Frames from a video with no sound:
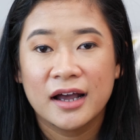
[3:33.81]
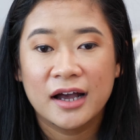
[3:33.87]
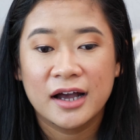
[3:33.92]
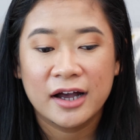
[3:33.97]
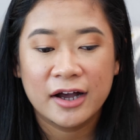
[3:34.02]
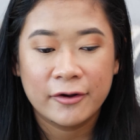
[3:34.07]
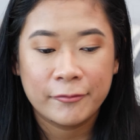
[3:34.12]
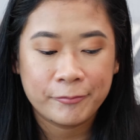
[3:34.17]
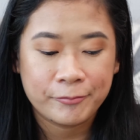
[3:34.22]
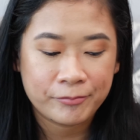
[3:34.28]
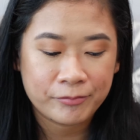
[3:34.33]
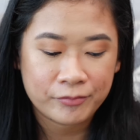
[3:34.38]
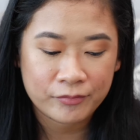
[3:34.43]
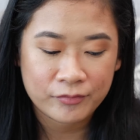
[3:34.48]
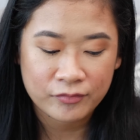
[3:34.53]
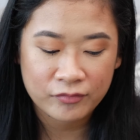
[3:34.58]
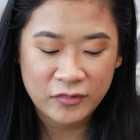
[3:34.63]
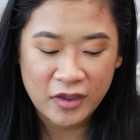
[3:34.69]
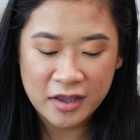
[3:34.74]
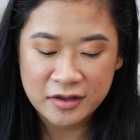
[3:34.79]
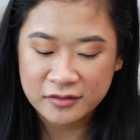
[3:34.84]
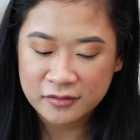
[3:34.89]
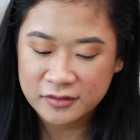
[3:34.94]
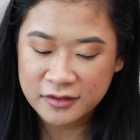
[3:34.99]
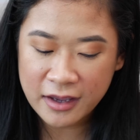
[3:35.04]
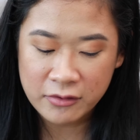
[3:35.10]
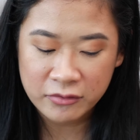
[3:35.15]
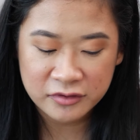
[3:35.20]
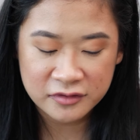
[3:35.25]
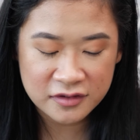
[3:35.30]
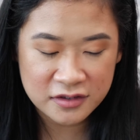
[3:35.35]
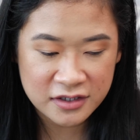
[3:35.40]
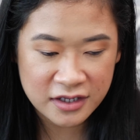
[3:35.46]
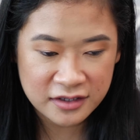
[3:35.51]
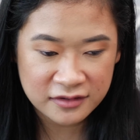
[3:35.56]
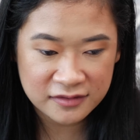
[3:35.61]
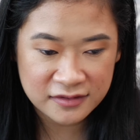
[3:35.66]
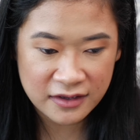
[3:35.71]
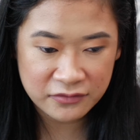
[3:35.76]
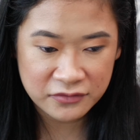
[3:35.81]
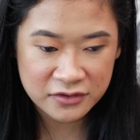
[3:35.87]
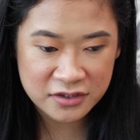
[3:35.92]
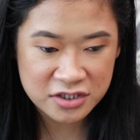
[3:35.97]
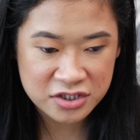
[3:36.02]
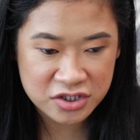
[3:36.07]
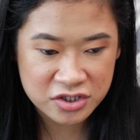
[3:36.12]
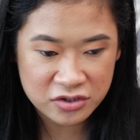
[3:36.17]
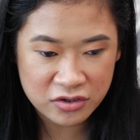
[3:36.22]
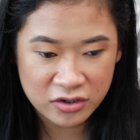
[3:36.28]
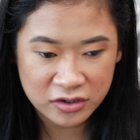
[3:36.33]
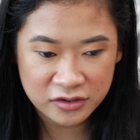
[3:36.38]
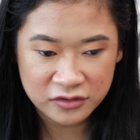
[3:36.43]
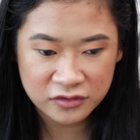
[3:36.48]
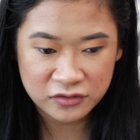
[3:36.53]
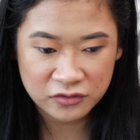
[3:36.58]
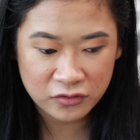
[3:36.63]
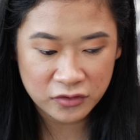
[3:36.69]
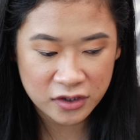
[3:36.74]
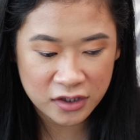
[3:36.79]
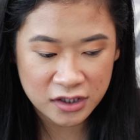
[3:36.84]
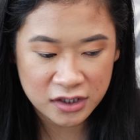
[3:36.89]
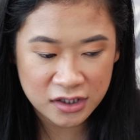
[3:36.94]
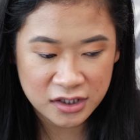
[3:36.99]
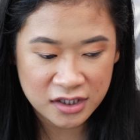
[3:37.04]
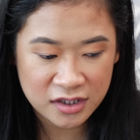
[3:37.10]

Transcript: Um, that's that was the next definition on the screen.